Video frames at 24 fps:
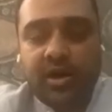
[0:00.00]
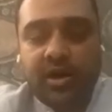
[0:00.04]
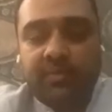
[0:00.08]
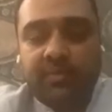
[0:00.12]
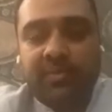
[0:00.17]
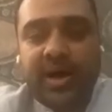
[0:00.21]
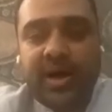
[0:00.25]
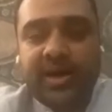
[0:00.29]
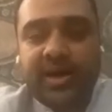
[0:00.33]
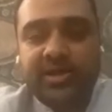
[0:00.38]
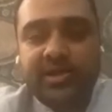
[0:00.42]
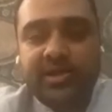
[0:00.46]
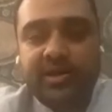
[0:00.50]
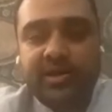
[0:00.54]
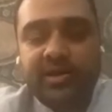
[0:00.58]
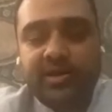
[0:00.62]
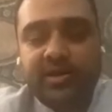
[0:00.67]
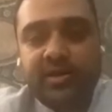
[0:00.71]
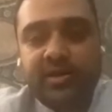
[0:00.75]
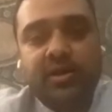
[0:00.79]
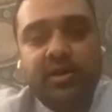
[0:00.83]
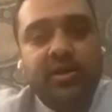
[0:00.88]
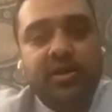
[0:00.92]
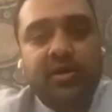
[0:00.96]
magic.
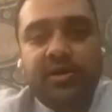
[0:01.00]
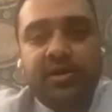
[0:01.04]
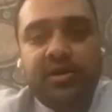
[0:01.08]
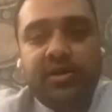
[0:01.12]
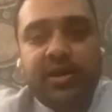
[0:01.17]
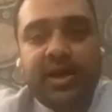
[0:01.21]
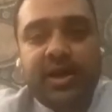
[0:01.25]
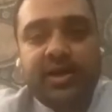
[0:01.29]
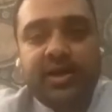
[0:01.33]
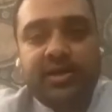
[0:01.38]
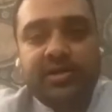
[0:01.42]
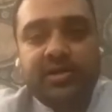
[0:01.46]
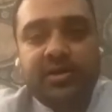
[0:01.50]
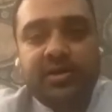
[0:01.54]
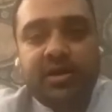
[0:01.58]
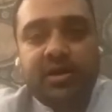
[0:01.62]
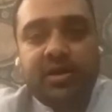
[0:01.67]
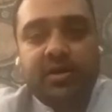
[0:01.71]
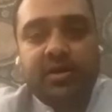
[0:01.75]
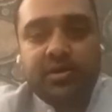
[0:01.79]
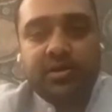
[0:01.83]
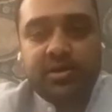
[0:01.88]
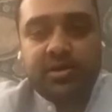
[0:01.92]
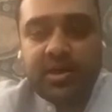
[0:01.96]
That is
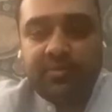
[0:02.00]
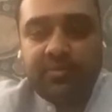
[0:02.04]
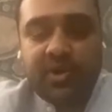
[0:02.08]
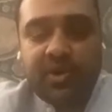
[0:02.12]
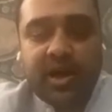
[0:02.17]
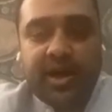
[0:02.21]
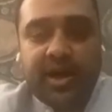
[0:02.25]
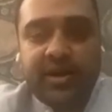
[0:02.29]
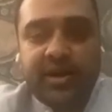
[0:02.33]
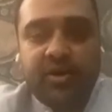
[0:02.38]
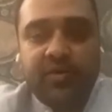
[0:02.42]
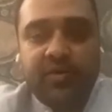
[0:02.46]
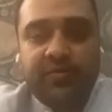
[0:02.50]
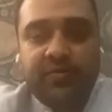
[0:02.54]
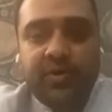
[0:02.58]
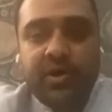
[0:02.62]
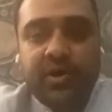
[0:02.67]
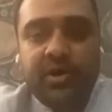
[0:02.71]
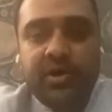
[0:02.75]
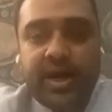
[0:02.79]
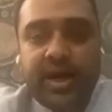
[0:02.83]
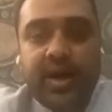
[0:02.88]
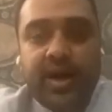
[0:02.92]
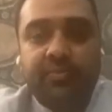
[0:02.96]
a some kind of
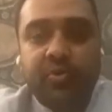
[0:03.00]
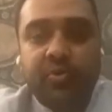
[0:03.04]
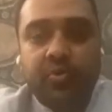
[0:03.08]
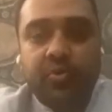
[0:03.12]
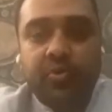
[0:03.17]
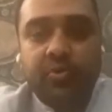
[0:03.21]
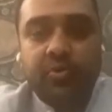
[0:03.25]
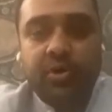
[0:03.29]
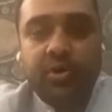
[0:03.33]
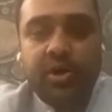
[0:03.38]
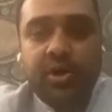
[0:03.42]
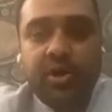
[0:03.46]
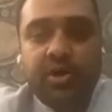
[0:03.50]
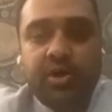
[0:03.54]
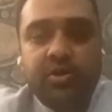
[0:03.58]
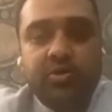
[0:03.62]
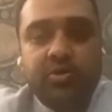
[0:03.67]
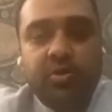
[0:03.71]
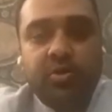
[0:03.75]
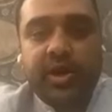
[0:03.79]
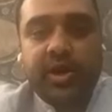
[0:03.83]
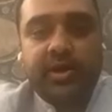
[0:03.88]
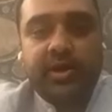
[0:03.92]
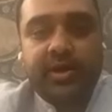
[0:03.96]
a taboo.
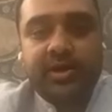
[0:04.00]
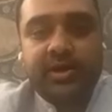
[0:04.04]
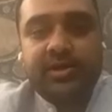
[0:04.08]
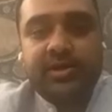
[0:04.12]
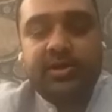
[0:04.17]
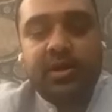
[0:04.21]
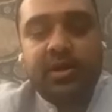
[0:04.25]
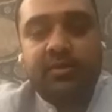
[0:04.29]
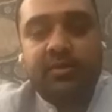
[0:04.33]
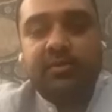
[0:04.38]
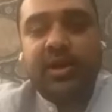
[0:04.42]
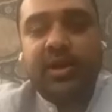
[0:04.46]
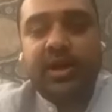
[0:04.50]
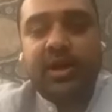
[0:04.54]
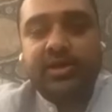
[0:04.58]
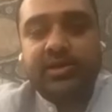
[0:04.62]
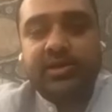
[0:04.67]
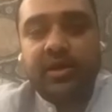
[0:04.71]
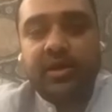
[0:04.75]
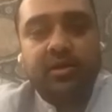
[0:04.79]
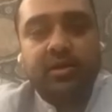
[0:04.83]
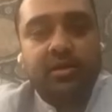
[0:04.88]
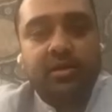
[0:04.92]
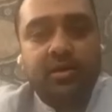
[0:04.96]
So it is termed as
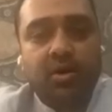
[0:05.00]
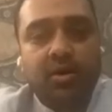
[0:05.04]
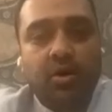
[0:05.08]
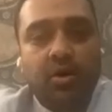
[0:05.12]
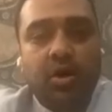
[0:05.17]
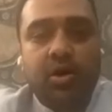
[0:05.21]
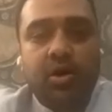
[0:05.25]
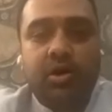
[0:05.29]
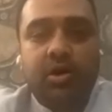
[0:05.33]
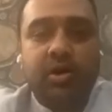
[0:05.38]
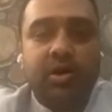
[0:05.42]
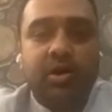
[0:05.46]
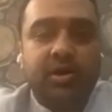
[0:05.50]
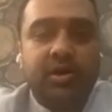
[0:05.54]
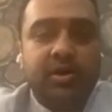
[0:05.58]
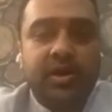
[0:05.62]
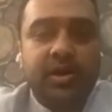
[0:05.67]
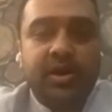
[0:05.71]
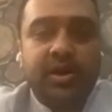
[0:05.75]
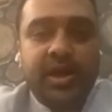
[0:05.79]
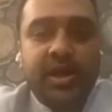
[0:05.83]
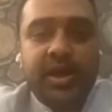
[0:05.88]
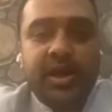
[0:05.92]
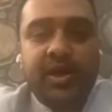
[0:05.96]
a occult.
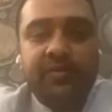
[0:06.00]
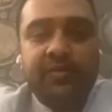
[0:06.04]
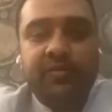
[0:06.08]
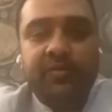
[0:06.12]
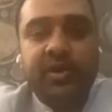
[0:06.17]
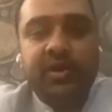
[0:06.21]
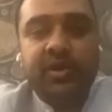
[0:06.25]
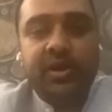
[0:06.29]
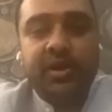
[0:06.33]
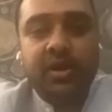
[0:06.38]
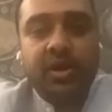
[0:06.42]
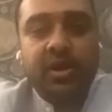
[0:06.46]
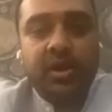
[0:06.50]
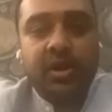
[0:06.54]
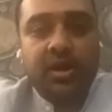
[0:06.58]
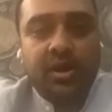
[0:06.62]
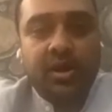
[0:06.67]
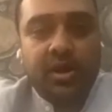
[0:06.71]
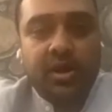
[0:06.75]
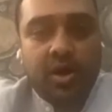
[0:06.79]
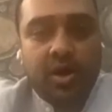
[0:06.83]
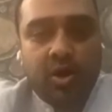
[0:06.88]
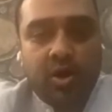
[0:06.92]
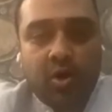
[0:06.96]
Even
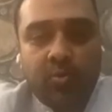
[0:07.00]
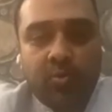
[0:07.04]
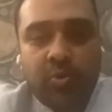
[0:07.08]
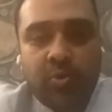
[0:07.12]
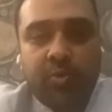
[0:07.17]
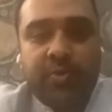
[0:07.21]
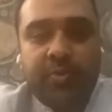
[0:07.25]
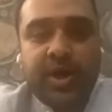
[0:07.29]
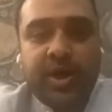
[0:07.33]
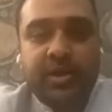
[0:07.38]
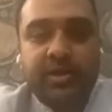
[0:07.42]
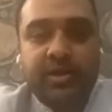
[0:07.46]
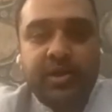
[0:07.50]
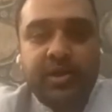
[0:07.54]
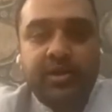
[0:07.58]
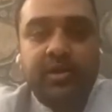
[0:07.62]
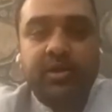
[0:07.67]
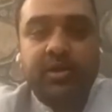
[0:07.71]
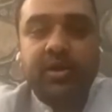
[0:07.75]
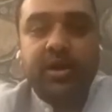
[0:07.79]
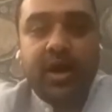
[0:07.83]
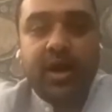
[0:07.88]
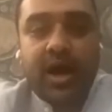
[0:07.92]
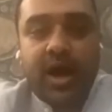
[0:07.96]
homeopathy,
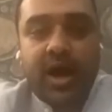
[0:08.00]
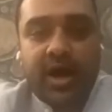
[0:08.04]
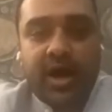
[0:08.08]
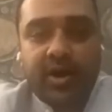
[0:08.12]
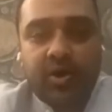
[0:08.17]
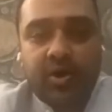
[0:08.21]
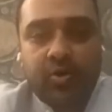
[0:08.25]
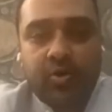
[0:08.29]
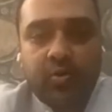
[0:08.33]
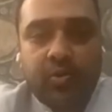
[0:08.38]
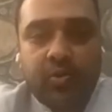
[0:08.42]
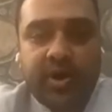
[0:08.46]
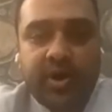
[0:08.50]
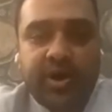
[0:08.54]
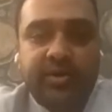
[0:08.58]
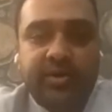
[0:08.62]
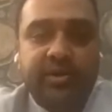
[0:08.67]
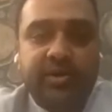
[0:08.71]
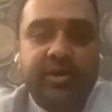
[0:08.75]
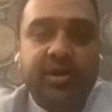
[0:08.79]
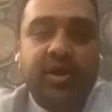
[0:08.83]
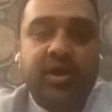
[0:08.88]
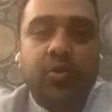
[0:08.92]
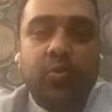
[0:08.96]
Ayurveda
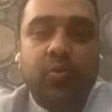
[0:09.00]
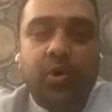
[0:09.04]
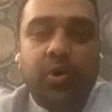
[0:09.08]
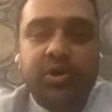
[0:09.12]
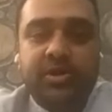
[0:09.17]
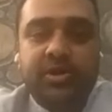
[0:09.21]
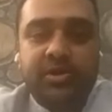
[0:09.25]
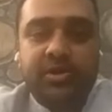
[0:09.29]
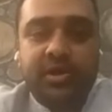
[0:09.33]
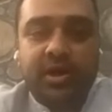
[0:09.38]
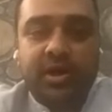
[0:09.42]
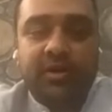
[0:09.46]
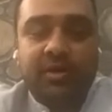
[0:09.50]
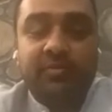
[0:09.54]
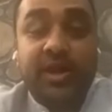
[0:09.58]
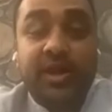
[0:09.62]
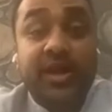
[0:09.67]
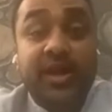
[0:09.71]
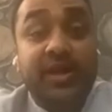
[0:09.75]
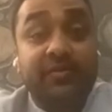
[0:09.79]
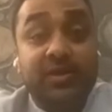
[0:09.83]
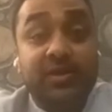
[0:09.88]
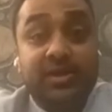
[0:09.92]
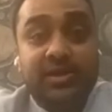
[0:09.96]
was termed,
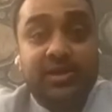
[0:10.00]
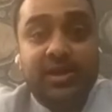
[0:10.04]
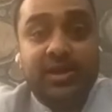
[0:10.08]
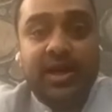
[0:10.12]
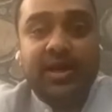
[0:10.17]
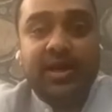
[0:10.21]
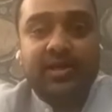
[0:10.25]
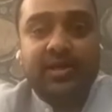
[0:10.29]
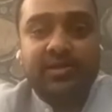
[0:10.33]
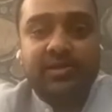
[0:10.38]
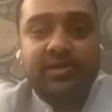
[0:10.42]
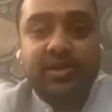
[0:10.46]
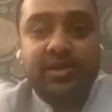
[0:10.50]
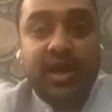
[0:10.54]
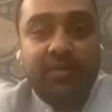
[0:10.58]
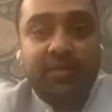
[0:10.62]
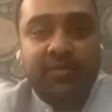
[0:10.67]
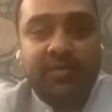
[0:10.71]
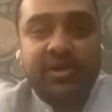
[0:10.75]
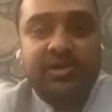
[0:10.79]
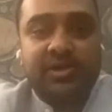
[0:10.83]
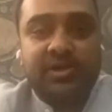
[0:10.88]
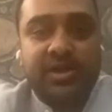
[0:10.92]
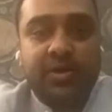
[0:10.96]
even science,
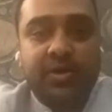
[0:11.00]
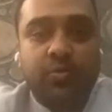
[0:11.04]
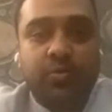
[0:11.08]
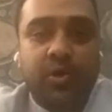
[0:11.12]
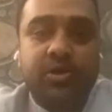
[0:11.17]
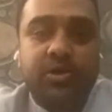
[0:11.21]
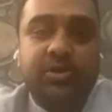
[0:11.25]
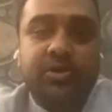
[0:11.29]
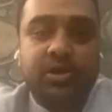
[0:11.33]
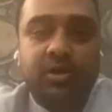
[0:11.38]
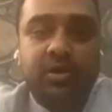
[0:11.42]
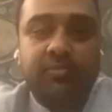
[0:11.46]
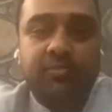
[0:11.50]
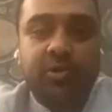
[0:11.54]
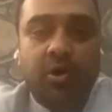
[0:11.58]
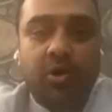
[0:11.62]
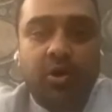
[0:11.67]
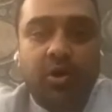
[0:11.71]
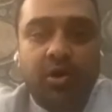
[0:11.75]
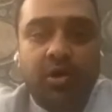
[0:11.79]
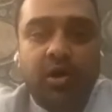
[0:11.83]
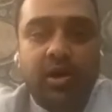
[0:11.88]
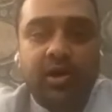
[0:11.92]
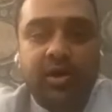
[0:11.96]
chemistry was termed
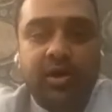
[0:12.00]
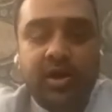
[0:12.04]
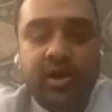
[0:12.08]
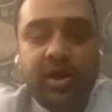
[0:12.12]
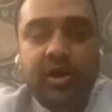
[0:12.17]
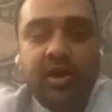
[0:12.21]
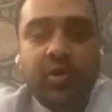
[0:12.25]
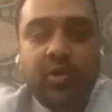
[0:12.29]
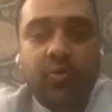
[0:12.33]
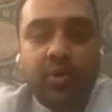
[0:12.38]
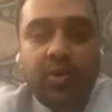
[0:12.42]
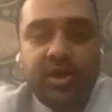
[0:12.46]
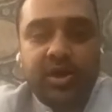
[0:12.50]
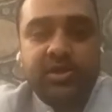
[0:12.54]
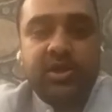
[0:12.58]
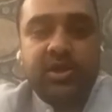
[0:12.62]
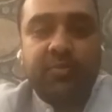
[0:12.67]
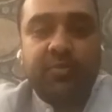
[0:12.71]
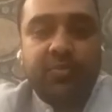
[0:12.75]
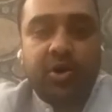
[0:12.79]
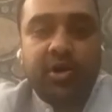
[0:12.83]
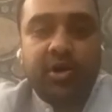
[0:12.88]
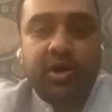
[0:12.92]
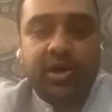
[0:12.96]
occult once
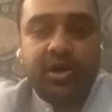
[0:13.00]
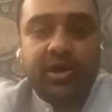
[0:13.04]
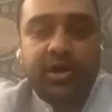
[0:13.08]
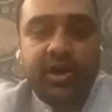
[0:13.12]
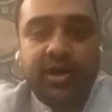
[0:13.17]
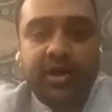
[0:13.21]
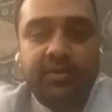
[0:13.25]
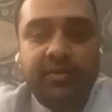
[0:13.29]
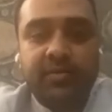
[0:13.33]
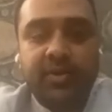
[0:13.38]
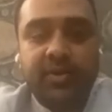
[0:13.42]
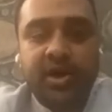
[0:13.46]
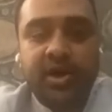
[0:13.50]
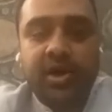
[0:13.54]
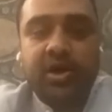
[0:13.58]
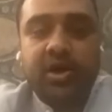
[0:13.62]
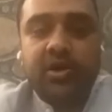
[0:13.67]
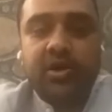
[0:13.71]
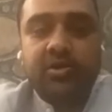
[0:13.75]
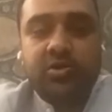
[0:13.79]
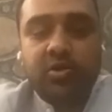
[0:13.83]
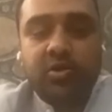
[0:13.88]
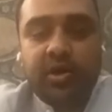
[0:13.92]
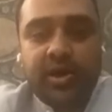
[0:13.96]
upon a time.
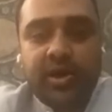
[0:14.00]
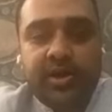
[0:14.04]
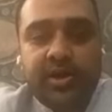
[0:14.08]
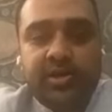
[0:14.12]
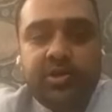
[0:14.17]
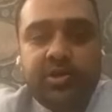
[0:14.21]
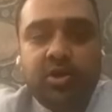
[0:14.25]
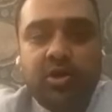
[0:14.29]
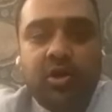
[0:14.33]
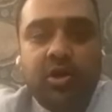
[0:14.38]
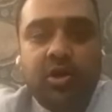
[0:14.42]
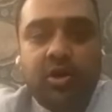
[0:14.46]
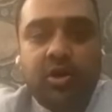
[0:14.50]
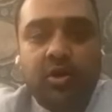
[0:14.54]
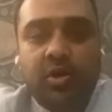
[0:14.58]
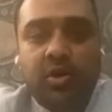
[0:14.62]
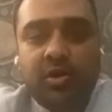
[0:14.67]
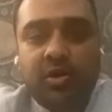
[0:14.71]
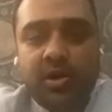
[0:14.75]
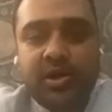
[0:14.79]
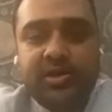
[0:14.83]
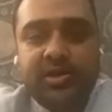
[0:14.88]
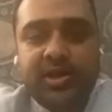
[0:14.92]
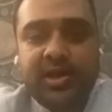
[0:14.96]
So in short,
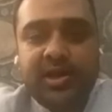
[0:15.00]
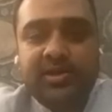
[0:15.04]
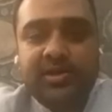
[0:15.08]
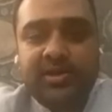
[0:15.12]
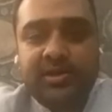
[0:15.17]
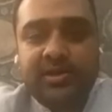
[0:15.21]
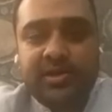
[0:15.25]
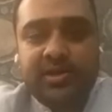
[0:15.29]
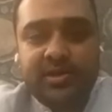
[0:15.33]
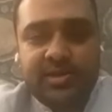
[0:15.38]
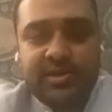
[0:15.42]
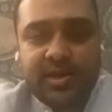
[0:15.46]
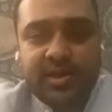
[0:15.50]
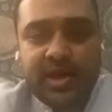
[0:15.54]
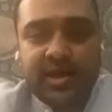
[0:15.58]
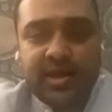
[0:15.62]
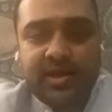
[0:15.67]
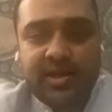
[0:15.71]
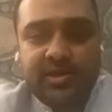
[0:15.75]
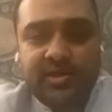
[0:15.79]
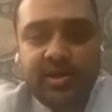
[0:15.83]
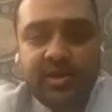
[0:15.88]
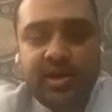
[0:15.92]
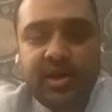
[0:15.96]
occult science is a
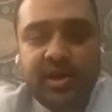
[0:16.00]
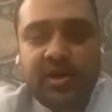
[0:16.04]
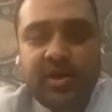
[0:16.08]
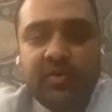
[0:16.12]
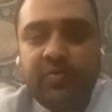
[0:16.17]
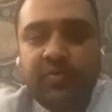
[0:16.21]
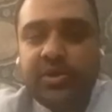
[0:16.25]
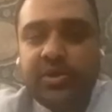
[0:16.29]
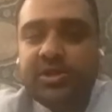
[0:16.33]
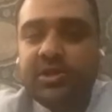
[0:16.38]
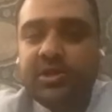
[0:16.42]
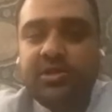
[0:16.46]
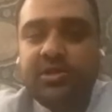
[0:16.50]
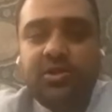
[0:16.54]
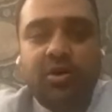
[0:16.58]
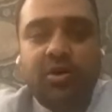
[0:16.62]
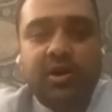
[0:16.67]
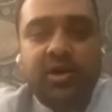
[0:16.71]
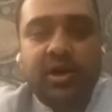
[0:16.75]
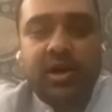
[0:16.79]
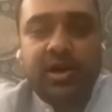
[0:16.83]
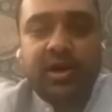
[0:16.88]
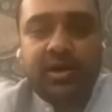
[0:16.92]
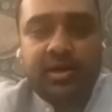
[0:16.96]
science which is
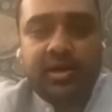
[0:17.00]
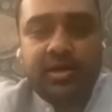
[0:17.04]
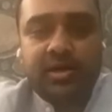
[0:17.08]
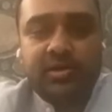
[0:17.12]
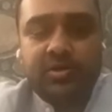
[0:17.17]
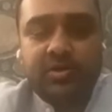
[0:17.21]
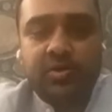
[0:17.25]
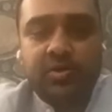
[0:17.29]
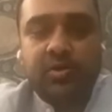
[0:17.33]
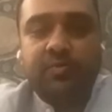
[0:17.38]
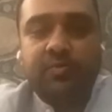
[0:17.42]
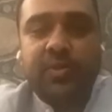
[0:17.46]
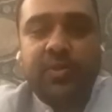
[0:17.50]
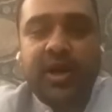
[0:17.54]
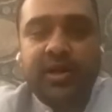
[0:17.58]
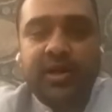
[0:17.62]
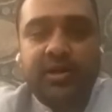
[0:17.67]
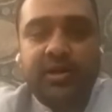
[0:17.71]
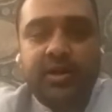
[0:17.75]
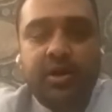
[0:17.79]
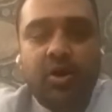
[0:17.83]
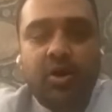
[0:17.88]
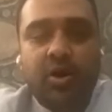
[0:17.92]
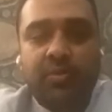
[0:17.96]
not understood by
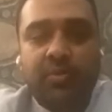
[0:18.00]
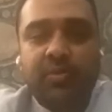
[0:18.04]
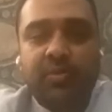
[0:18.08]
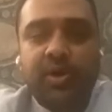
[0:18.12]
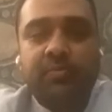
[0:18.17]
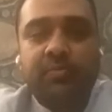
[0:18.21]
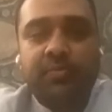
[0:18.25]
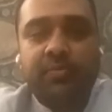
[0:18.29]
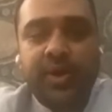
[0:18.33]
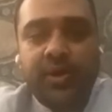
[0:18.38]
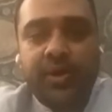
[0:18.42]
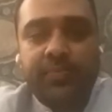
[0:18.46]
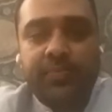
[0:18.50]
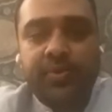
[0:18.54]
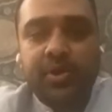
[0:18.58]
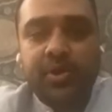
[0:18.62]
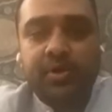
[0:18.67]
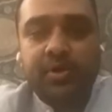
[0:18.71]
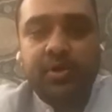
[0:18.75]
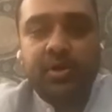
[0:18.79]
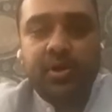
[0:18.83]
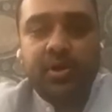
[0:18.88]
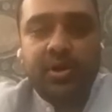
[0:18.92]
the common people.